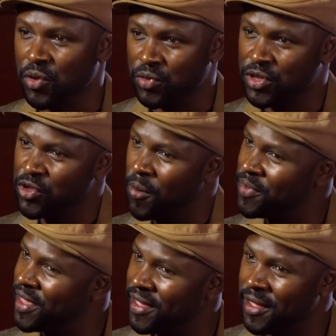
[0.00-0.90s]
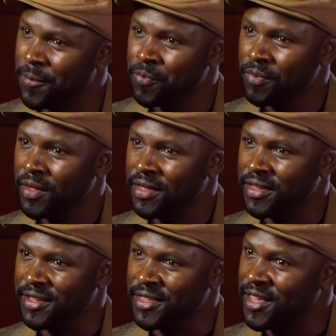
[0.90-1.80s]
stop the
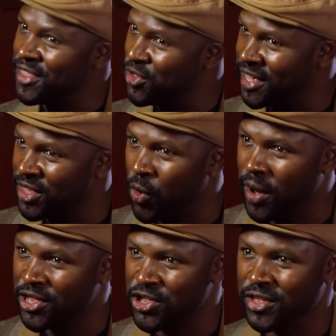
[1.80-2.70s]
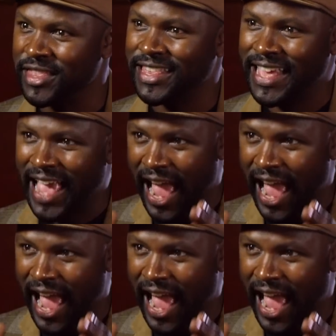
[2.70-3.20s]
as you said, the questions,